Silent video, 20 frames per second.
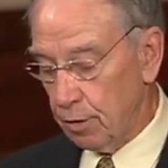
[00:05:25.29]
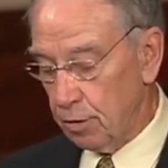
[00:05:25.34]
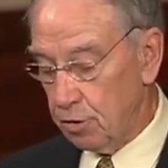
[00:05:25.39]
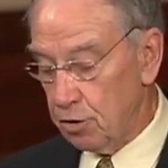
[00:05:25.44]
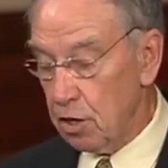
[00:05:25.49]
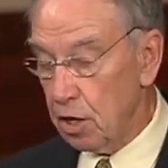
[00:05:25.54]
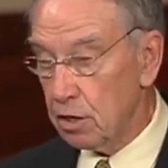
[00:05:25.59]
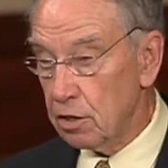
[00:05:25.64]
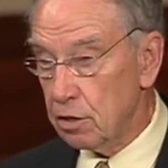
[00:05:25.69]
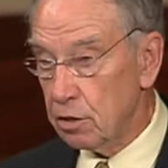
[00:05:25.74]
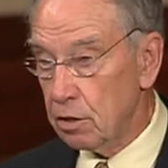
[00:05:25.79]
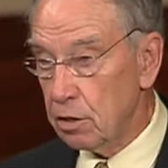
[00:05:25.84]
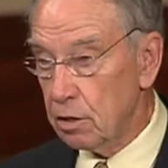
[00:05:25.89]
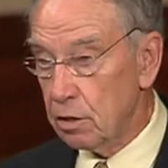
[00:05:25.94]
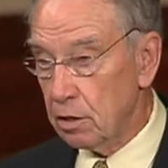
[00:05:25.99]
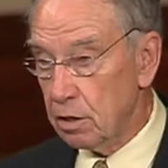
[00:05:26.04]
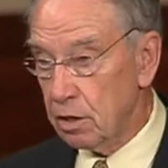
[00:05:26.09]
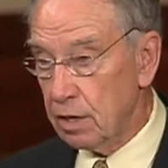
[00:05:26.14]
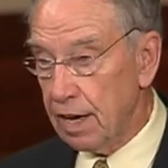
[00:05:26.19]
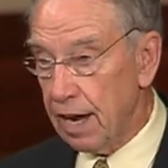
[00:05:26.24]
Judge
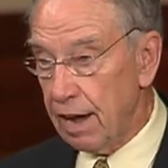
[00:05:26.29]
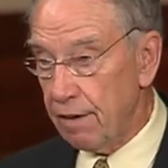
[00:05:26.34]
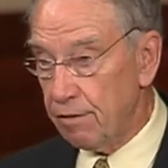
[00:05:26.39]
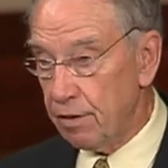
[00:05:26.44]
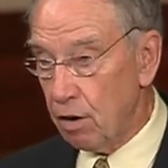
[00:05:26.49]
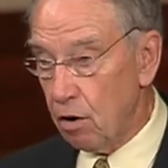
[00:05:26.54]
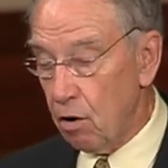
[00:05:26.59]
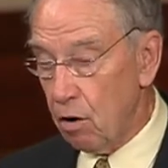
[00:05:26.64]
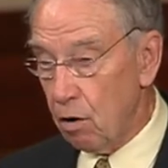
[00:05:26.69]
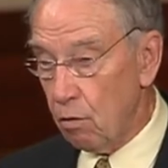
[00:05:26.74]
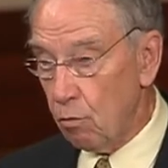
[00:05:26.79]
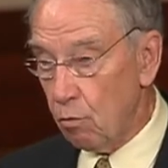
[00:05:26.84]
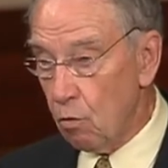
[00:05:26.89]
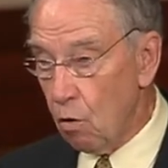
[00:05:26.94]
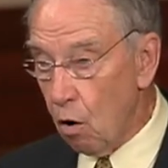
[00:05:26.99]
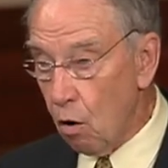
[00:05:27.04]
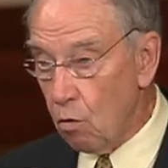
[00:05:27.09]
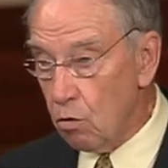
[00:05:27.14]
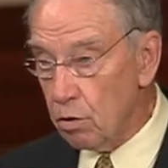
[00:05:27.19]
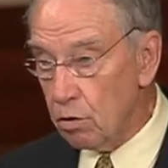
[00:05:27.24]
Kavanaugh
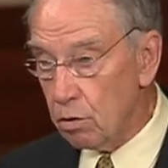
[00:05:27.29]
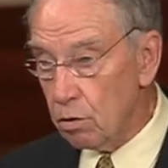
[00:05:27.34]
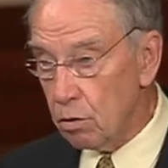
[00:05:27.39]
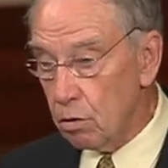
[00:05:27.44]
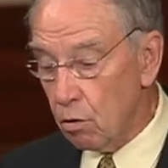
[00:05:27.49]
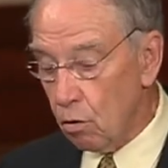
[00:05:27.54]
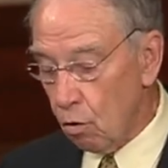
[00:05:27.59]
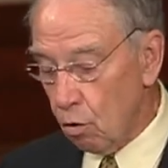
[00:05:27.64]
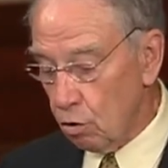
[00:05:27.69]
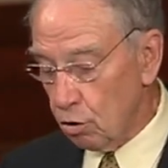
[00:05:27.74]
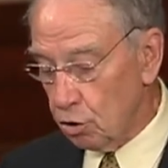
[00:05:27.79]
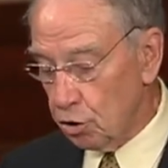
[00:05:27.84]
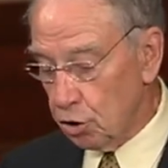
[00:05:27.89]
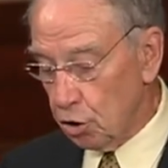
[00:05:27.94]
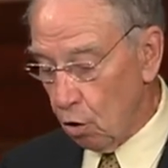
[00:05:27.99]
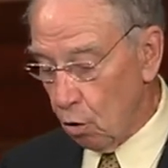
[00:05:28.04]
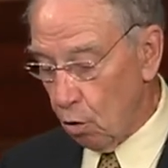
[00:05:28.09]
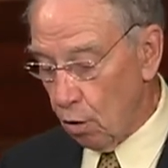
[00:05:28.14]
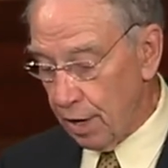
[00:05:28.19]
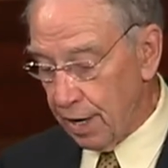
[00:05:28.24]
wrote or
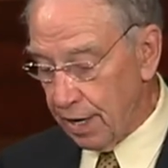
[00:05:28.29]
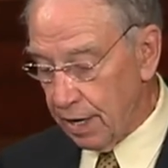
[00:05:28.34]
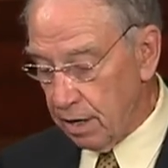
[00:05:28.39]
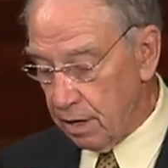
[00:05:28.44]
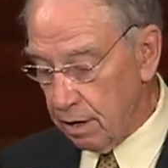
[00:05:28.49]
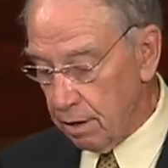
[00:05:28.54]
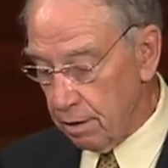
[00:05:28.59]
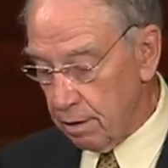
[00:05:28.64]
joined,